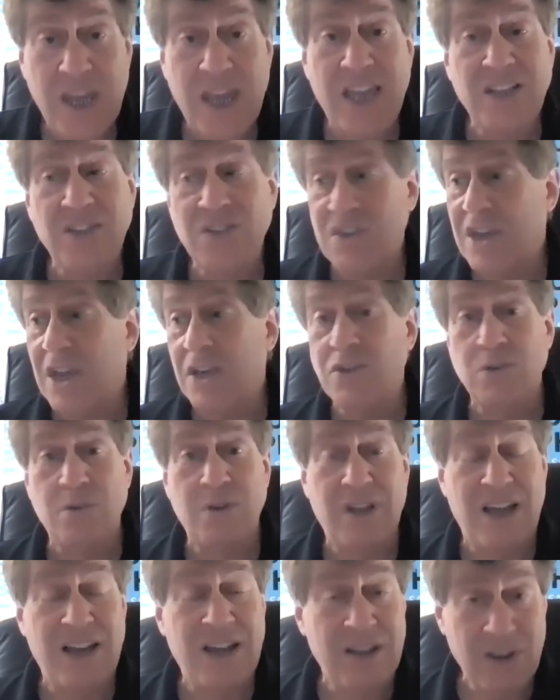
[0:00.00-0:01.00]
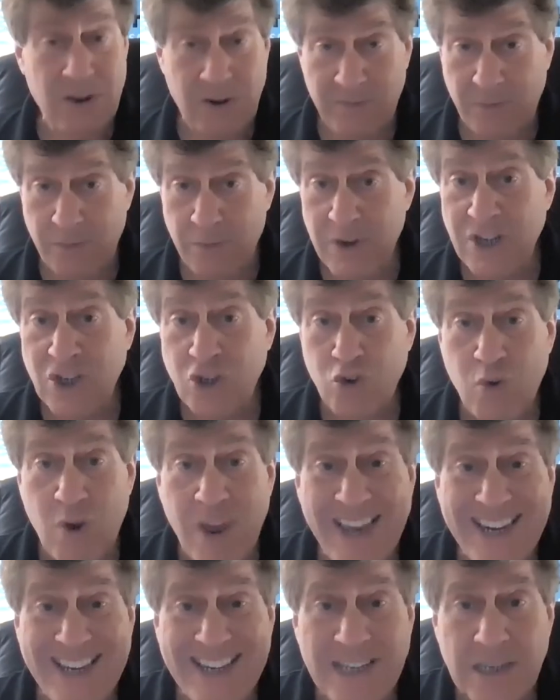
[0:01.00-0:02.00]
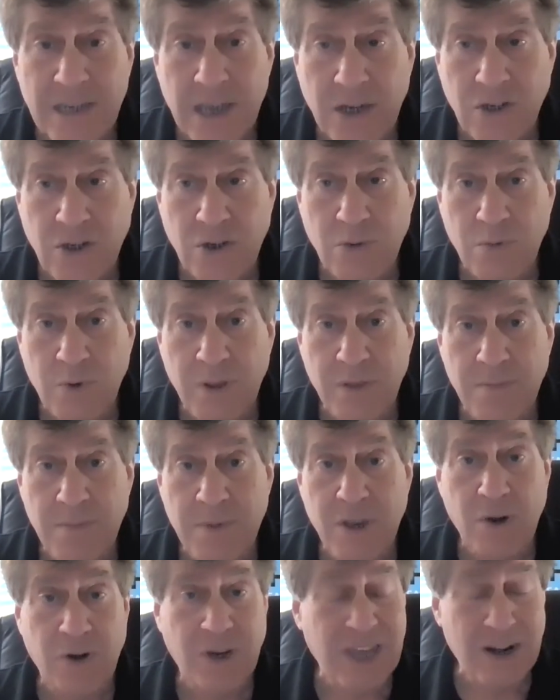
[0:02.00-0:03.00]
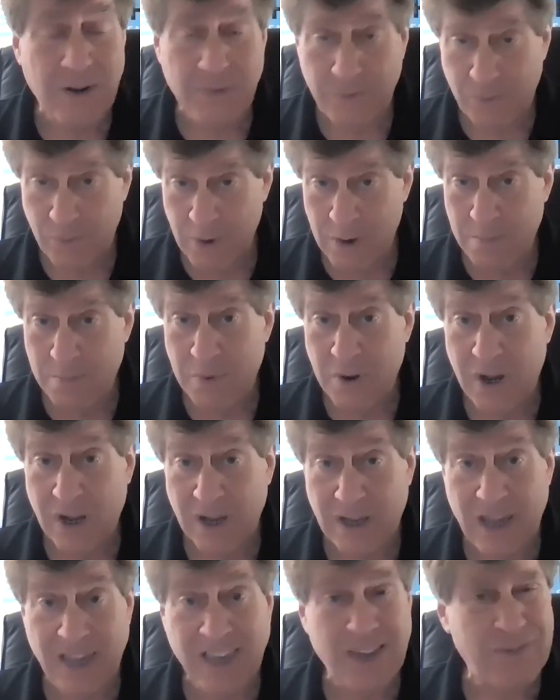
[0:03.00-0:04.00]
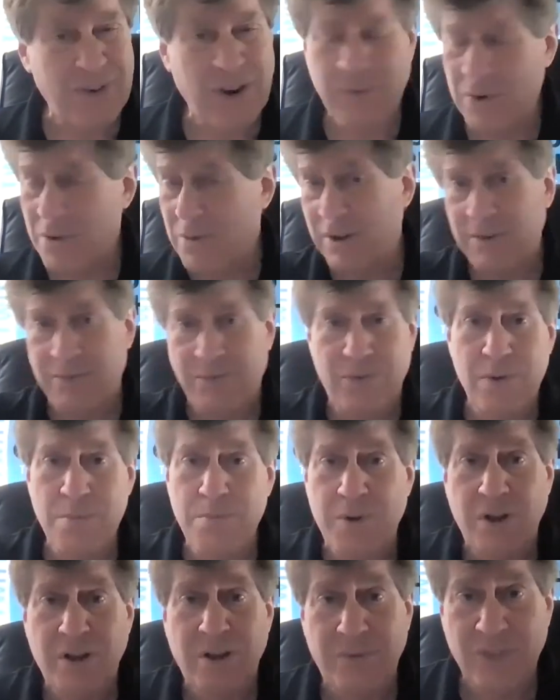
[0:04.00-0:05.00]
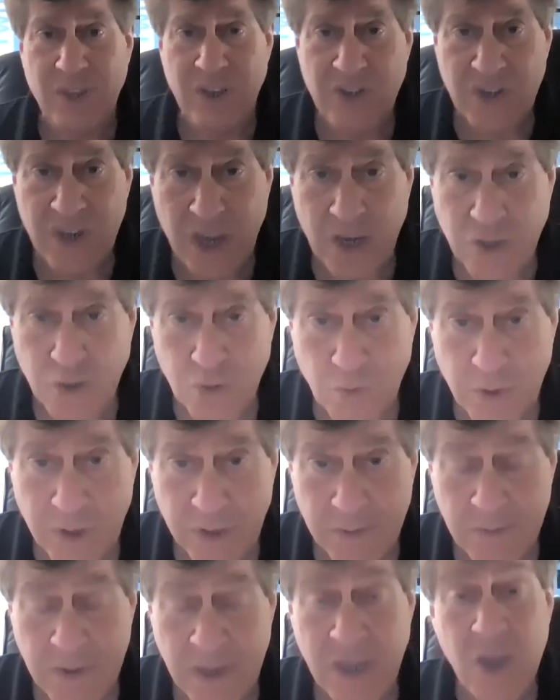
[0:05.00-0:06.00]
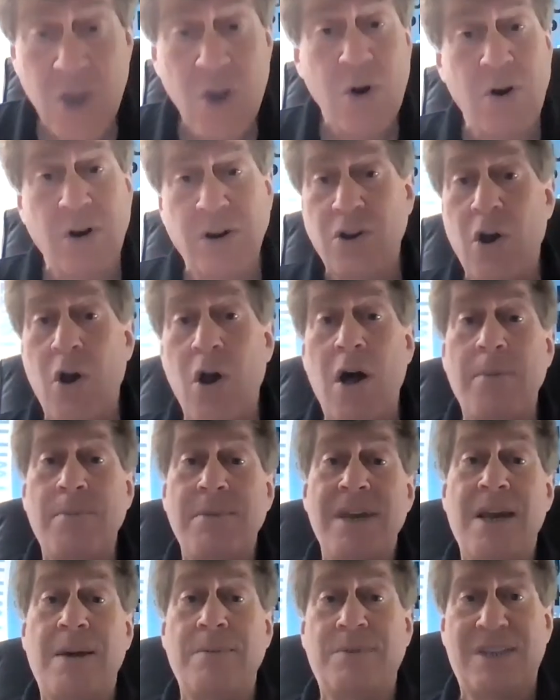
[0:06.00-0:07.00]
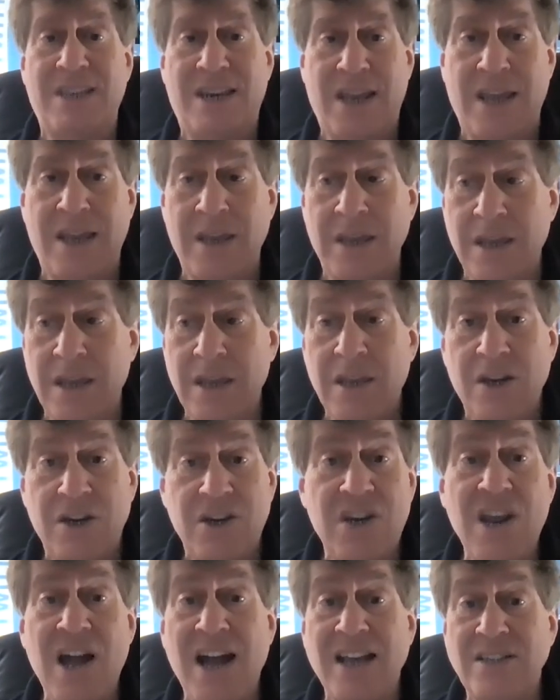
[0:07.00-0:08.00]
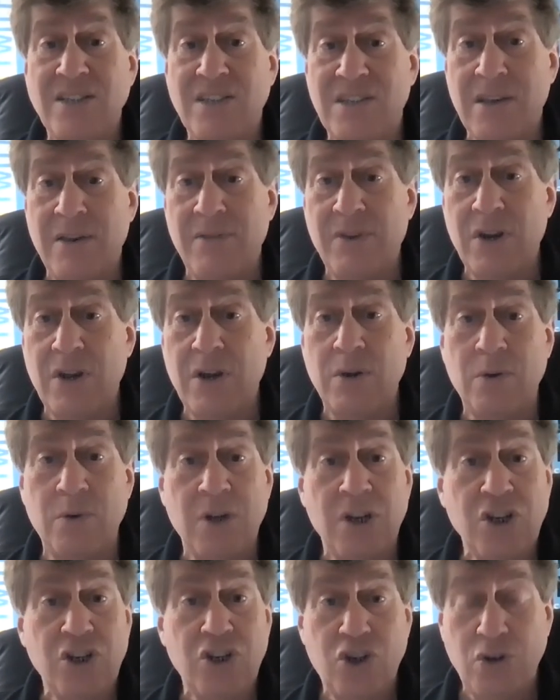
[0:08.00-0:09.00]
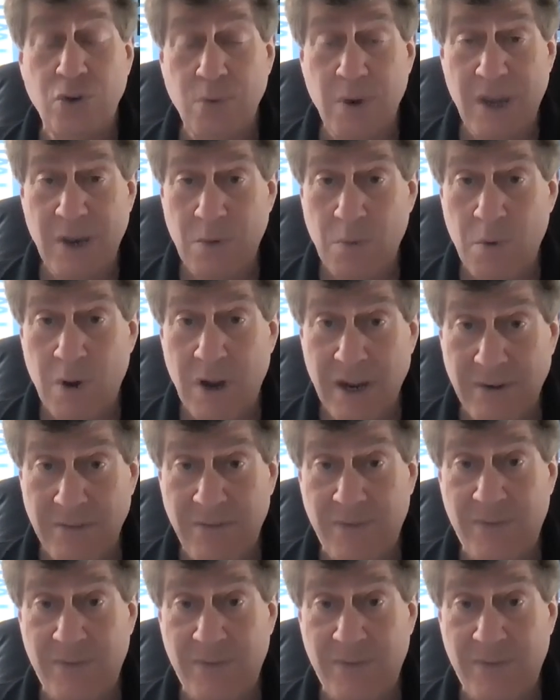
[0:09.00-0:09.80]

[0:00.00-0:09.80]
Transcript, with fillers: and schedule a free training session with me or get a free book. I give everyone a free book if they schedule with me or call me up today, 970 281